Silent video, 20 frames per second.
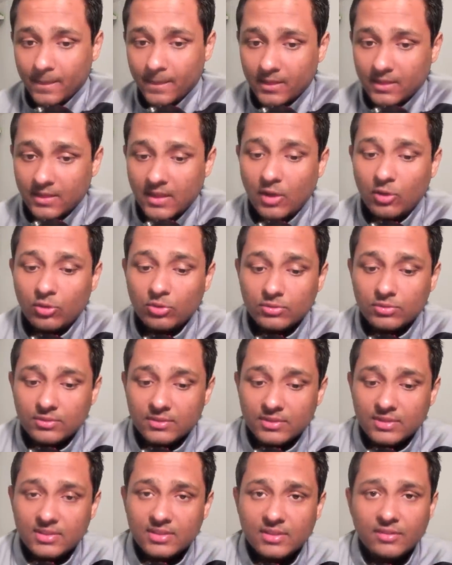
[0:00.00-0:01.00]
Now,
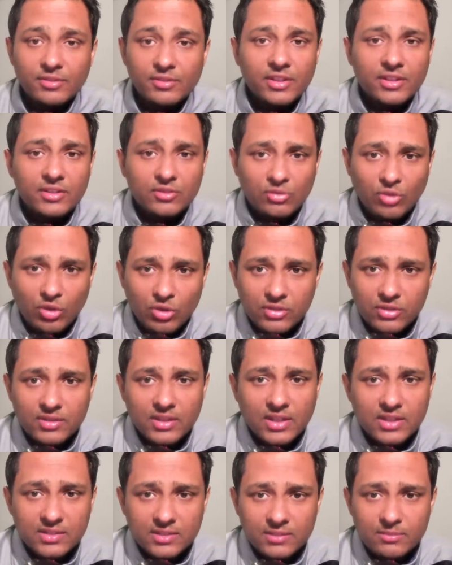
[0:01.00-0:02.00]
this is a very short
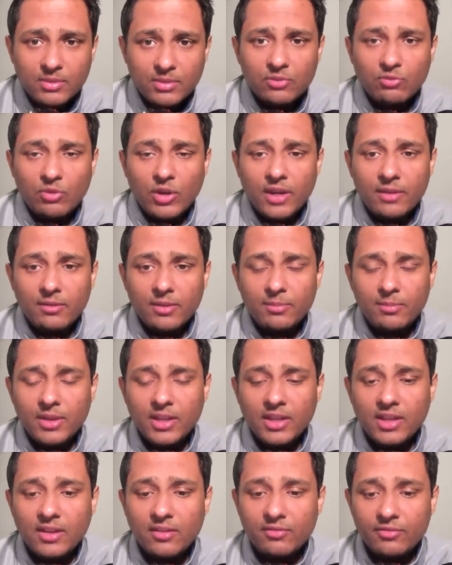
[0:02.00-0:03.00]
transit, but why am I
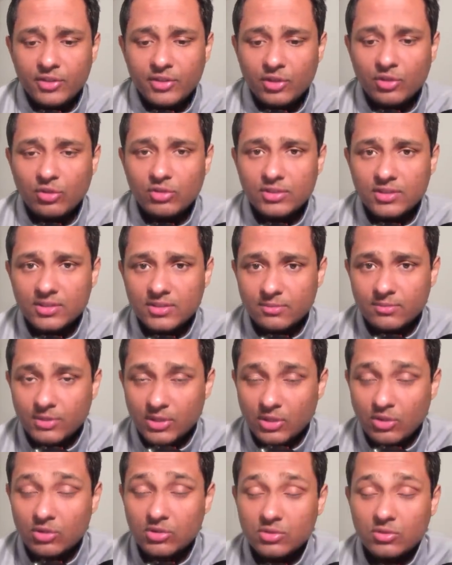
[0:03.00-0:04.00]
making a video on this?
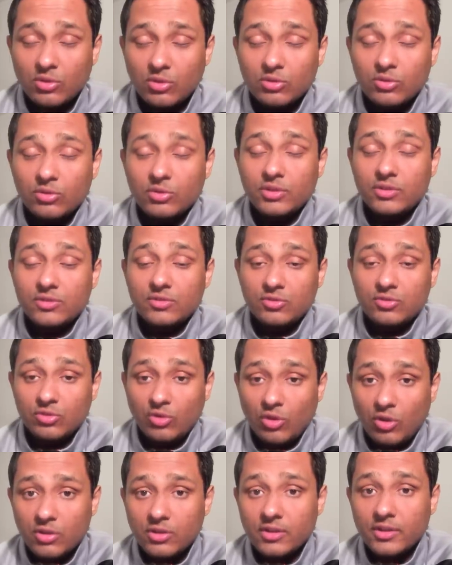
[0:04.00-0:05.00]
Because although it's
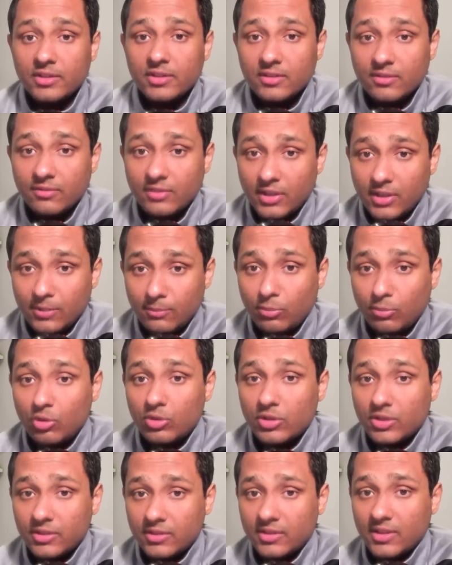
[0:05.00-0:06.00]
short, it's a very
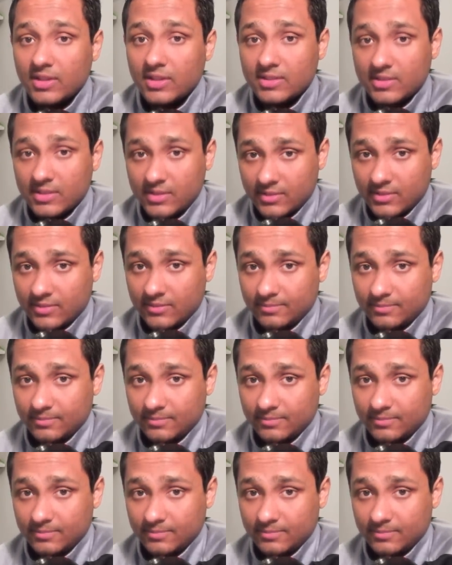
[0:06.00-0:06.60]
important transit.